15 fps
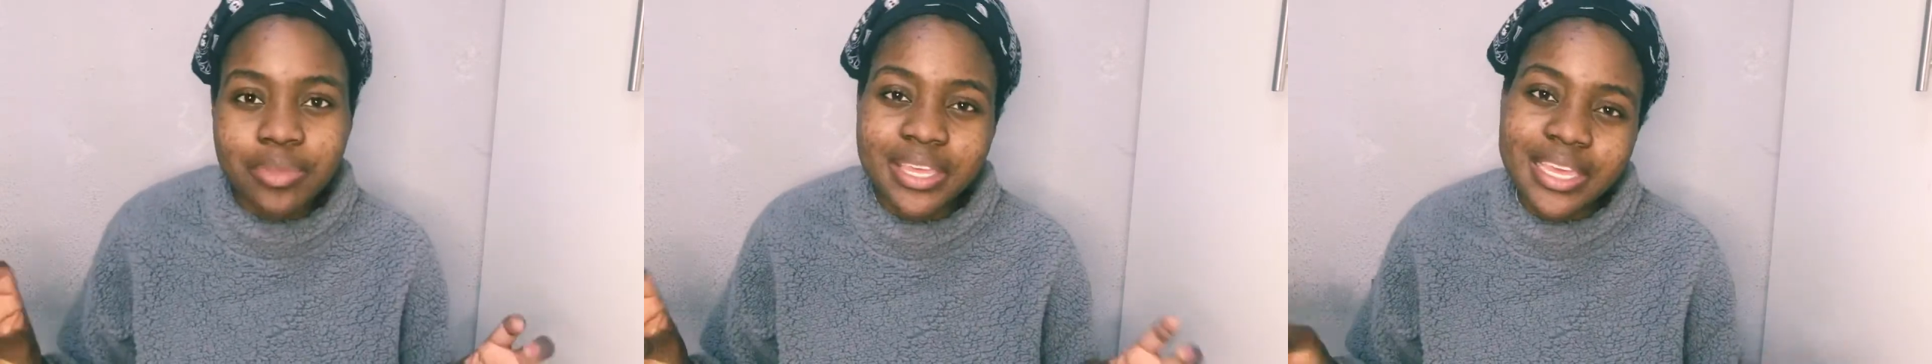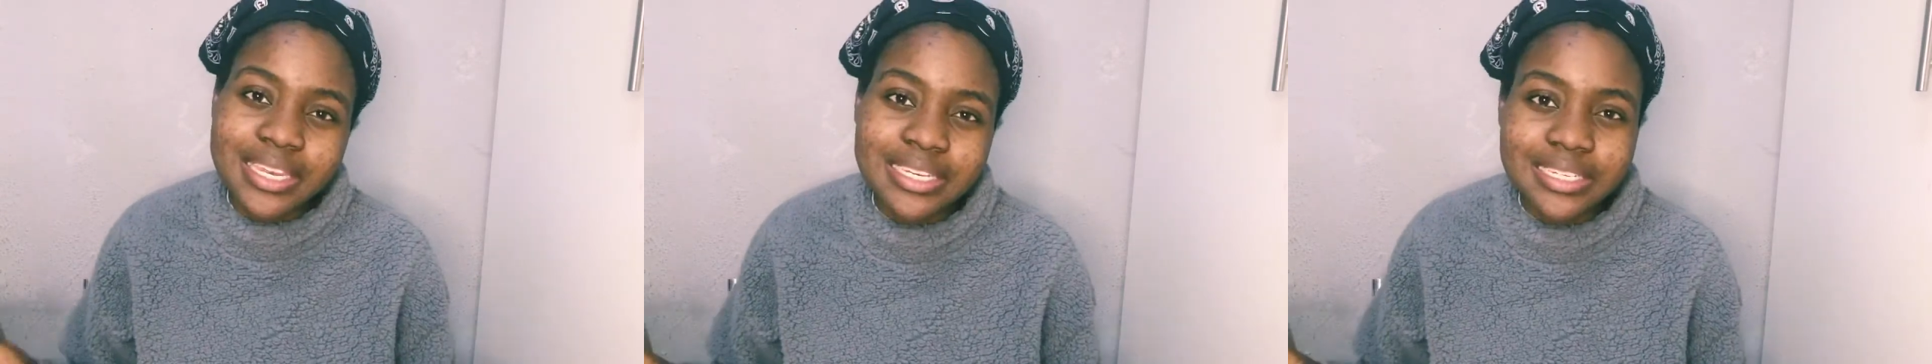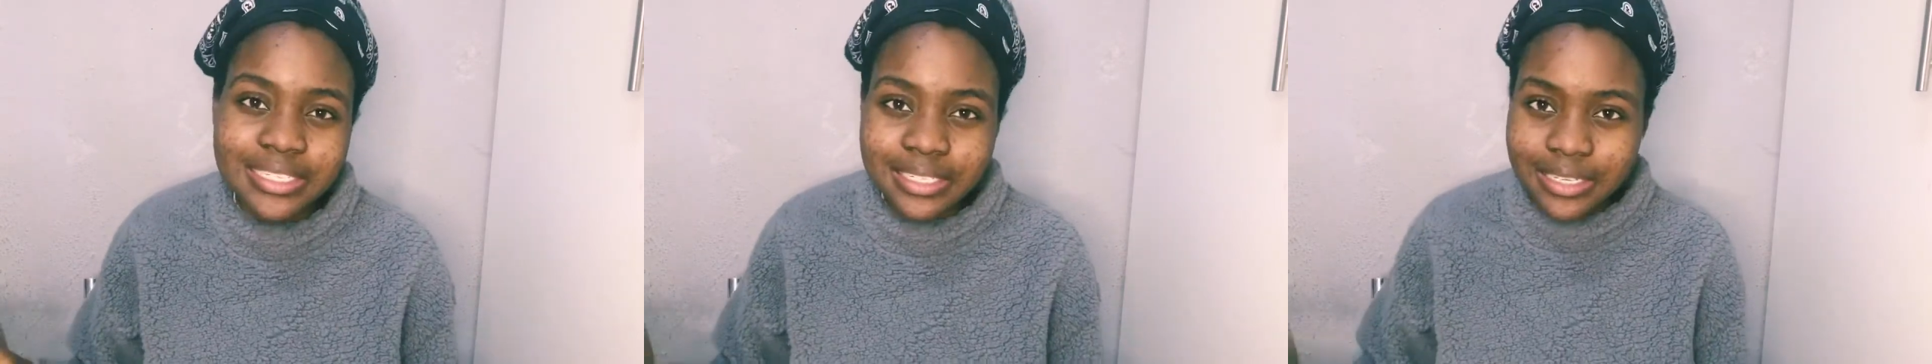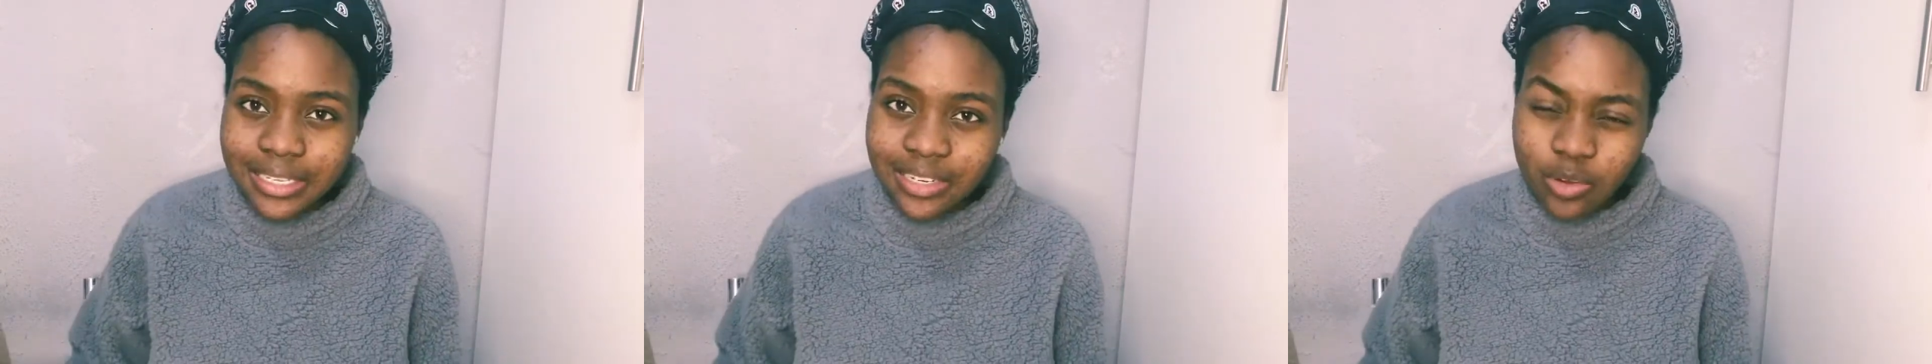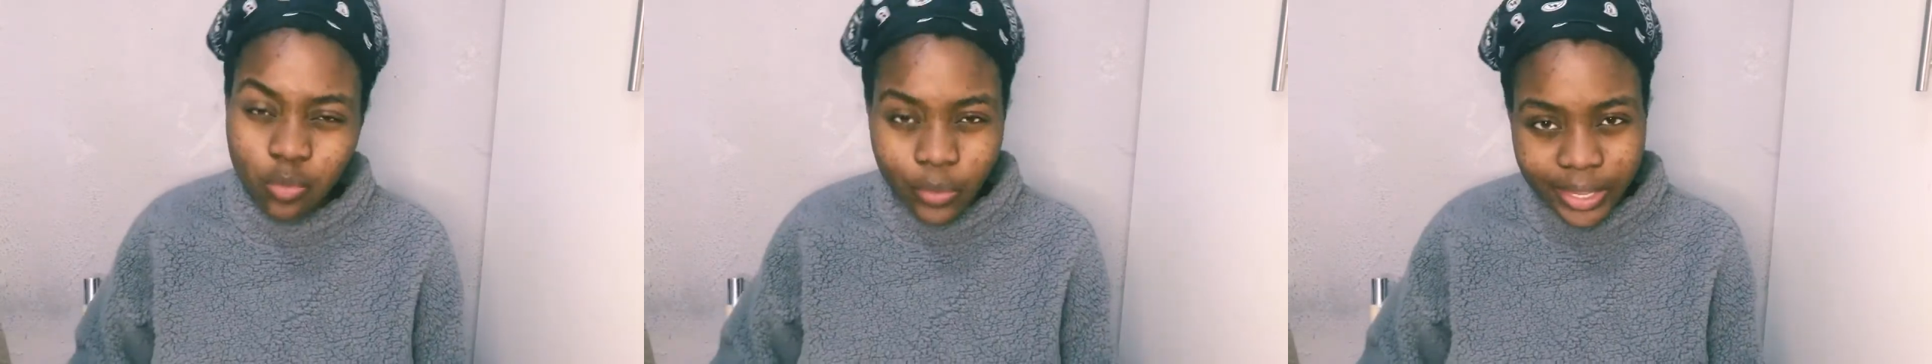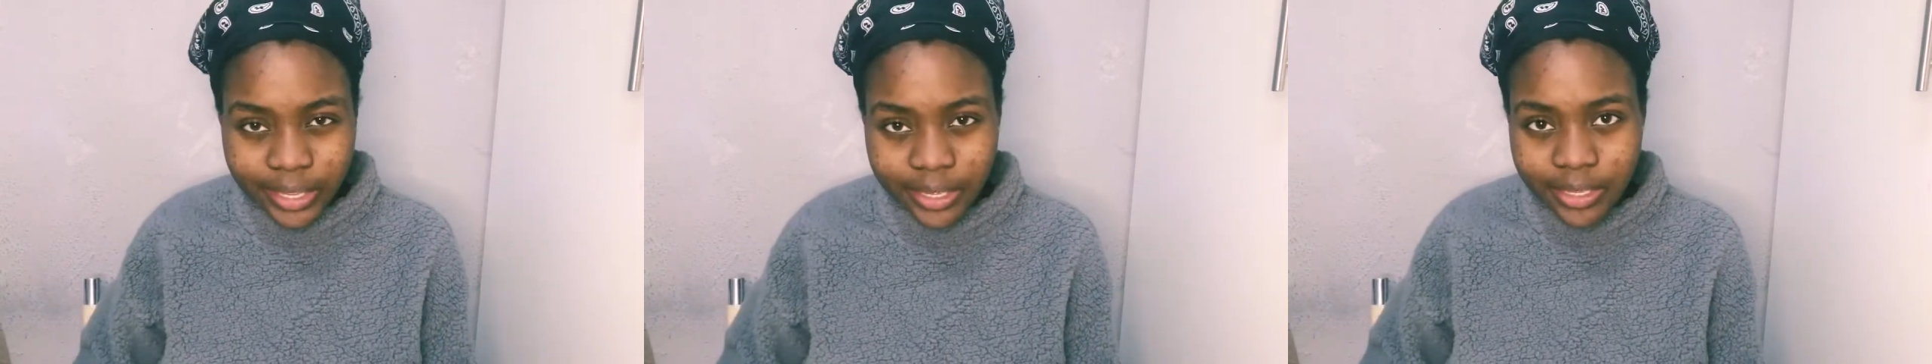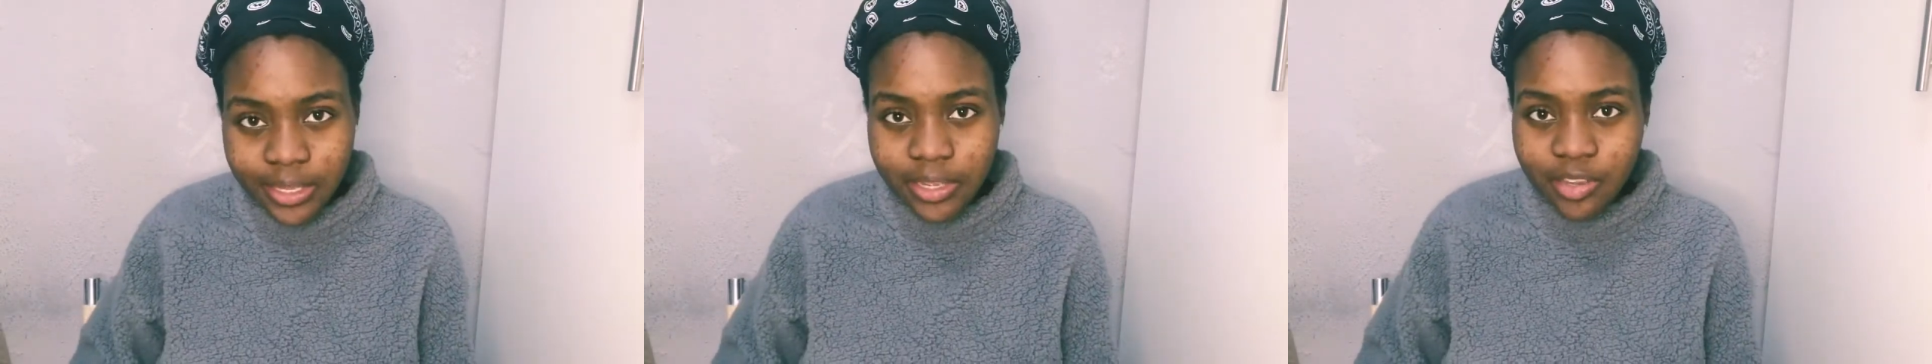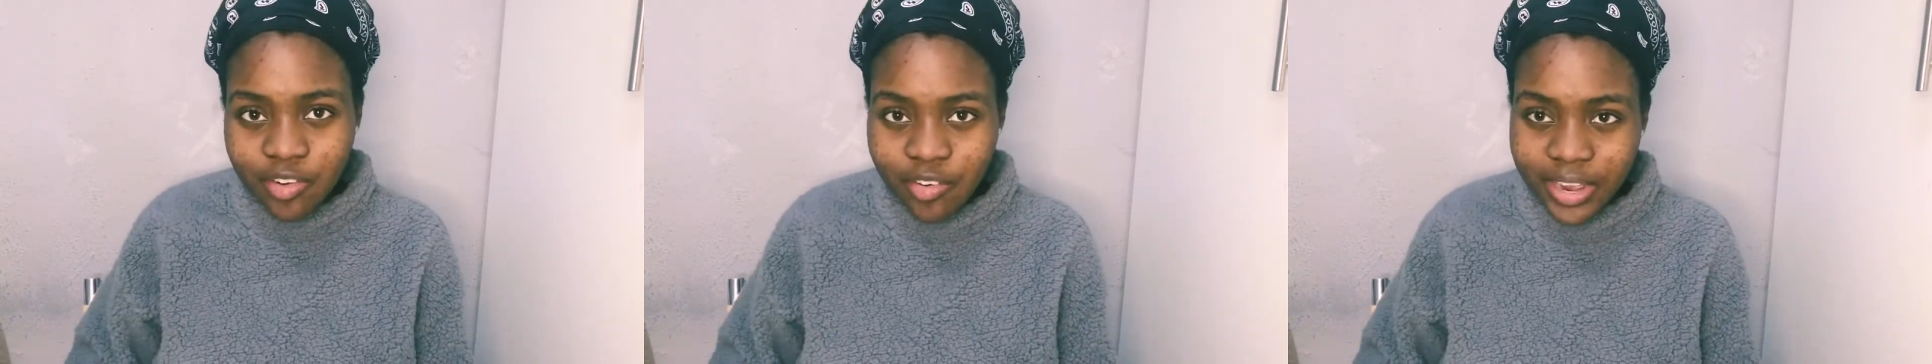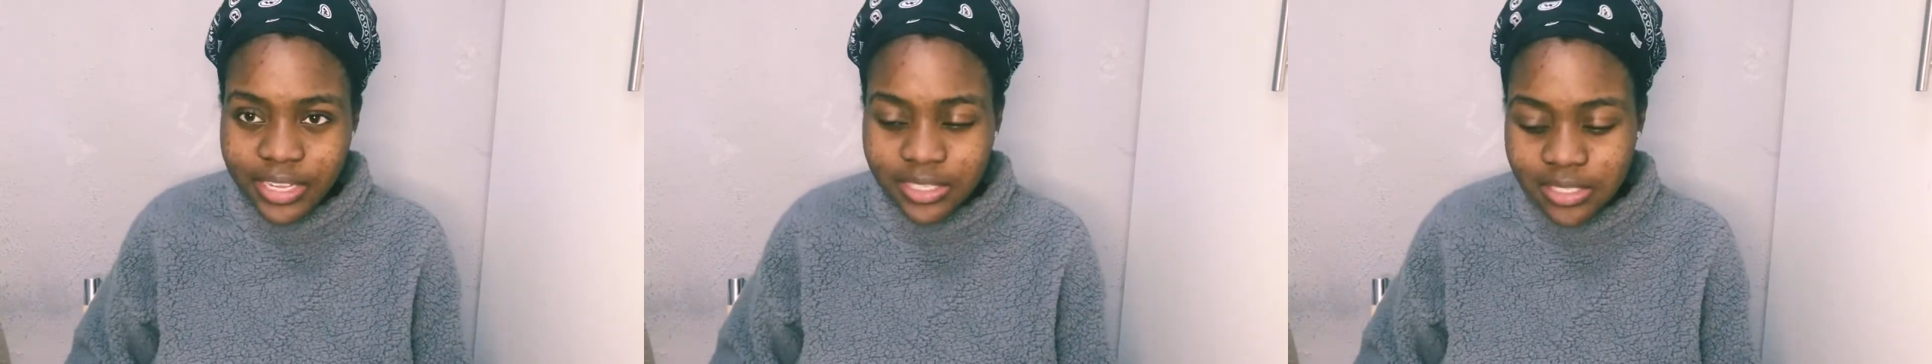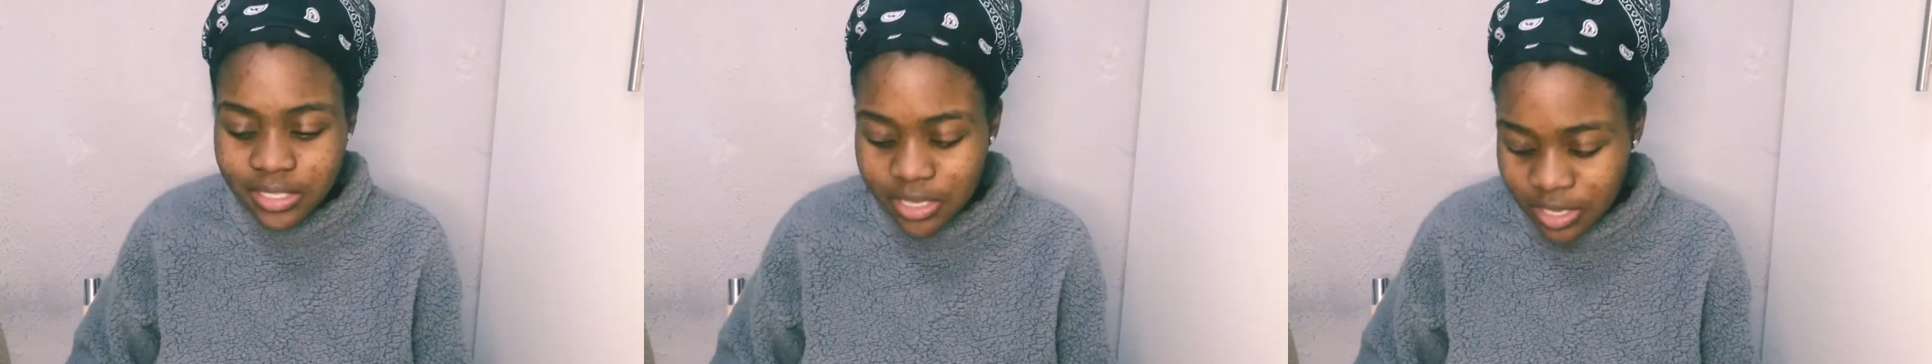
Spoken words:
ending in a way, right?